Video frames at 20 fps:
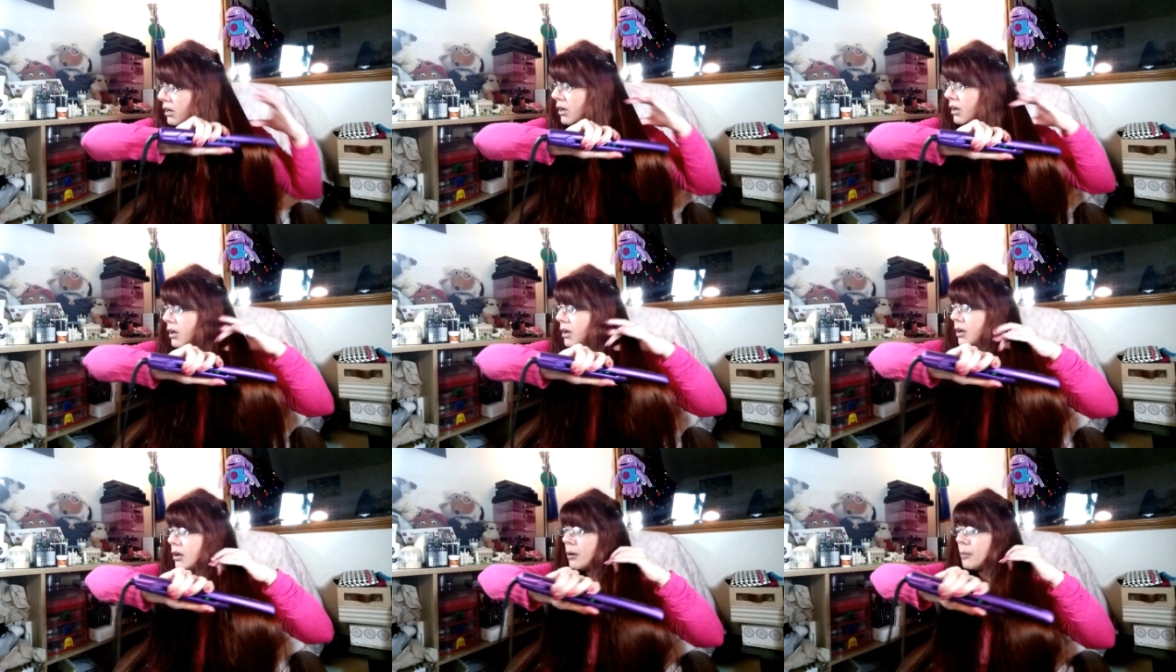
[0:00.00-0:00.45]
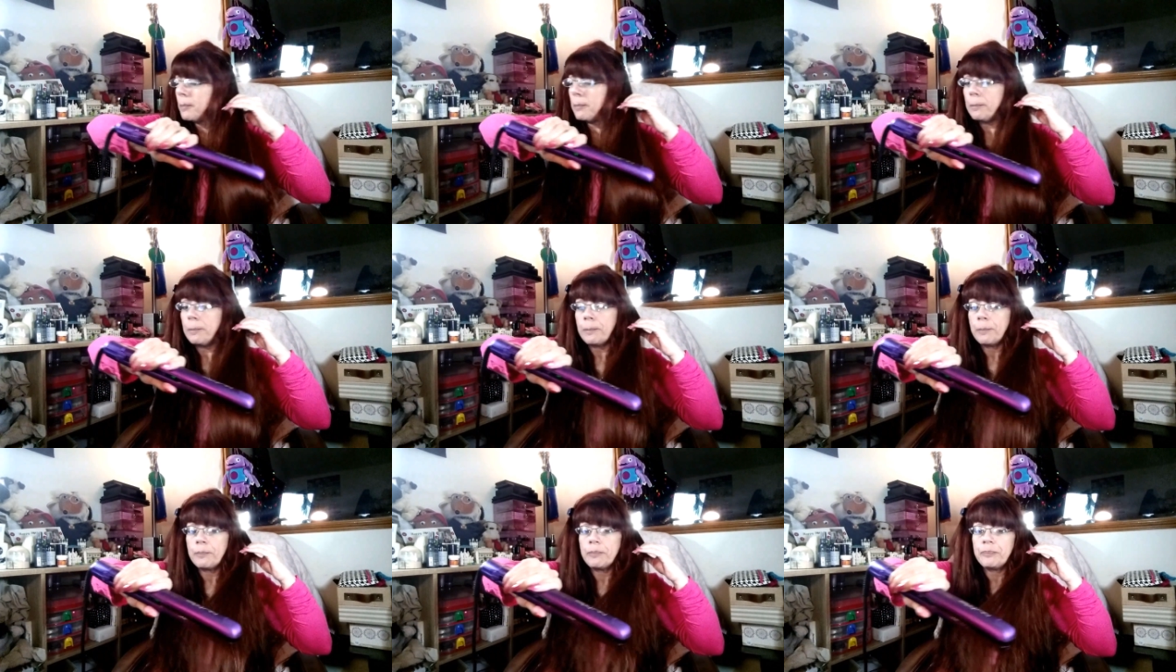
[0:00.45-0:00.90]
I
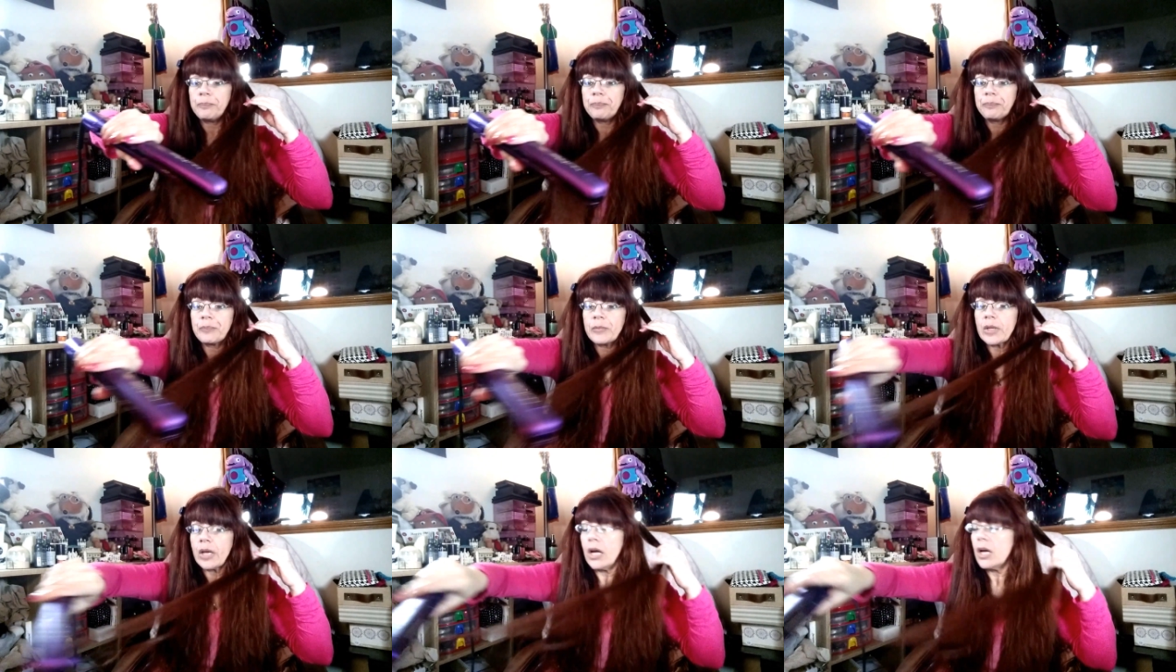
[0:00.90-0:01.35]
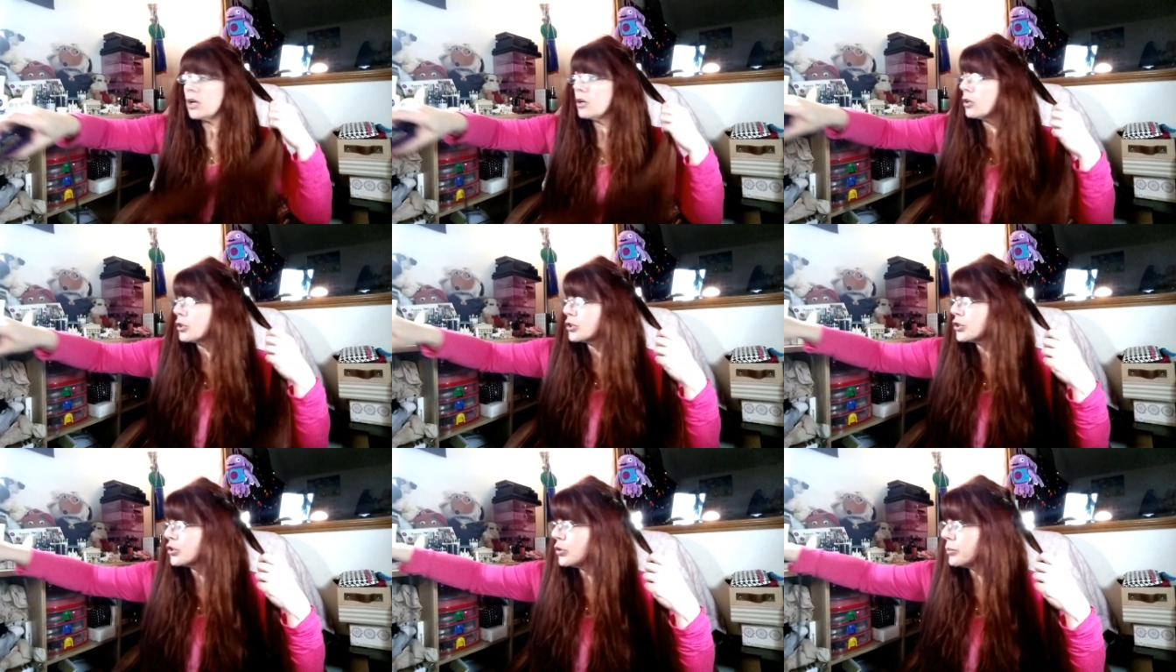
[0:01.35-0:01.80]

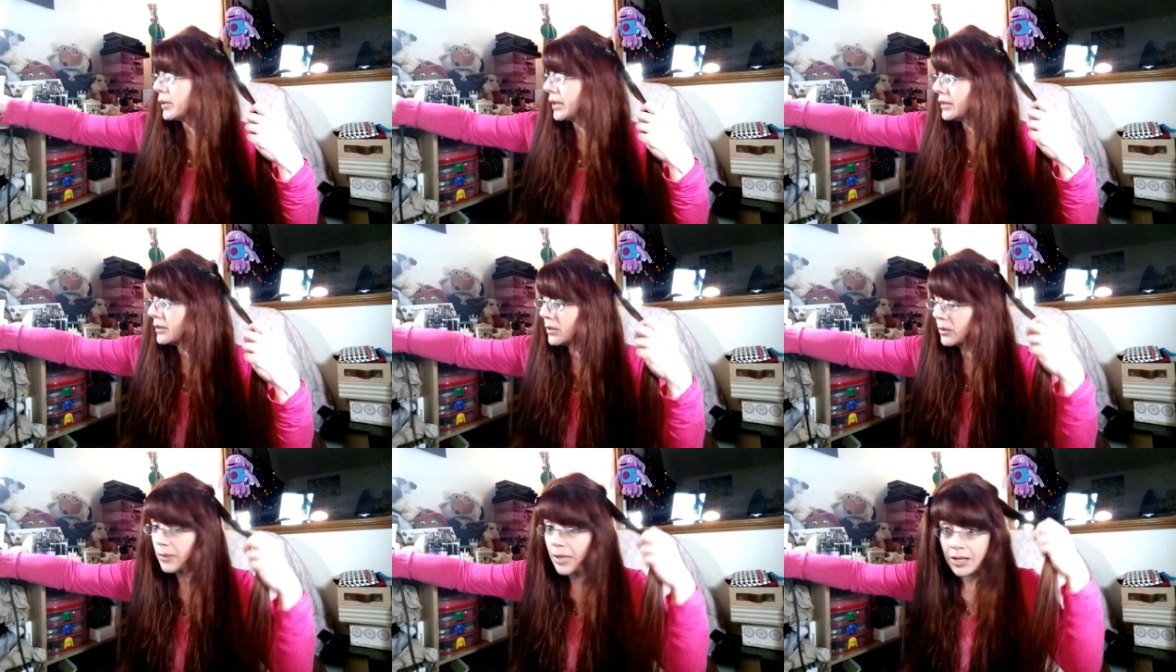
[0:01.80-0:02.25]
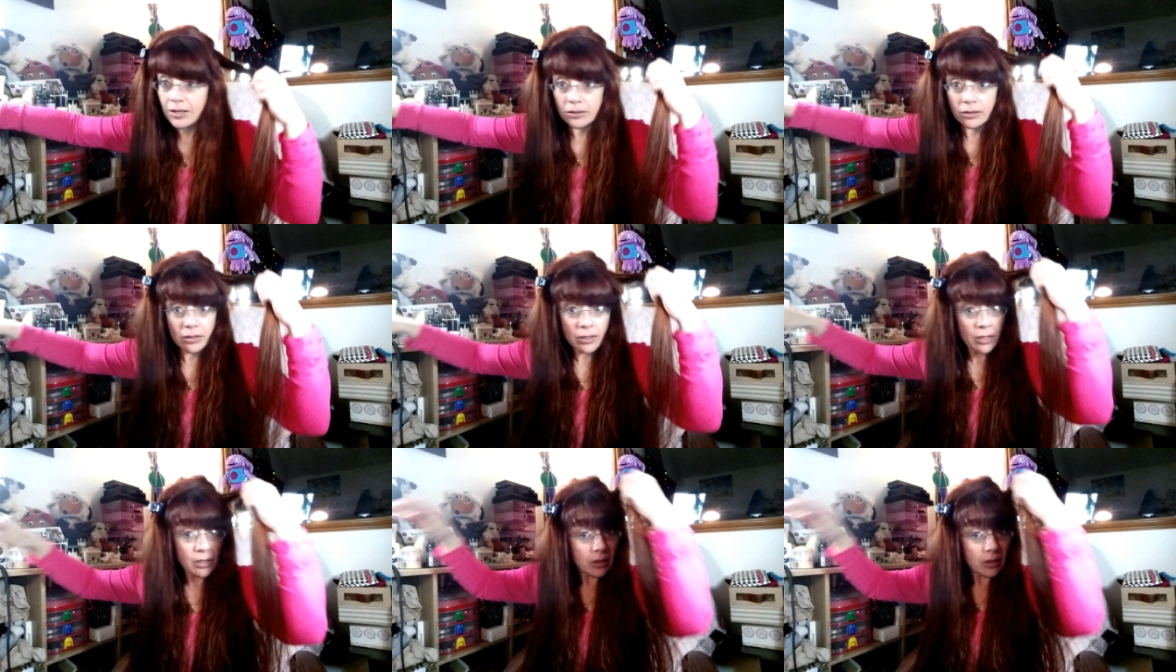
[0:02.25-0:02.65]
lost 2 pounds as well,